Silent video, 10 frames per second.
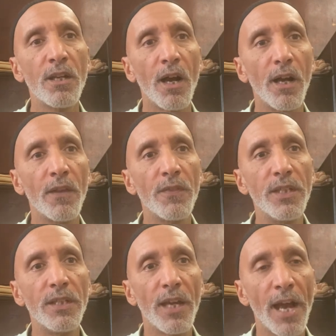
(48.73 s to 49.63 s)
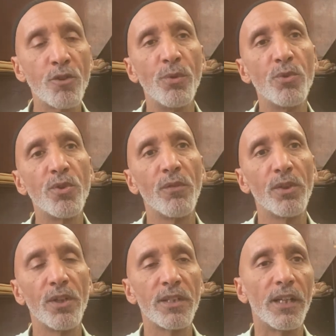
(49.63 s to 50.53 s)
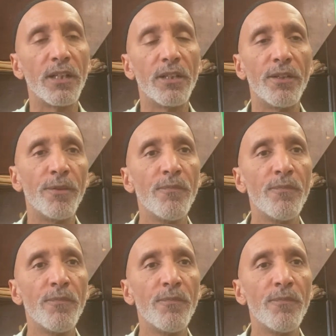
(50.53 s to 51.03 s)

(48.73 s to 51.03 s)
on the attributes of Allah Ta'ala.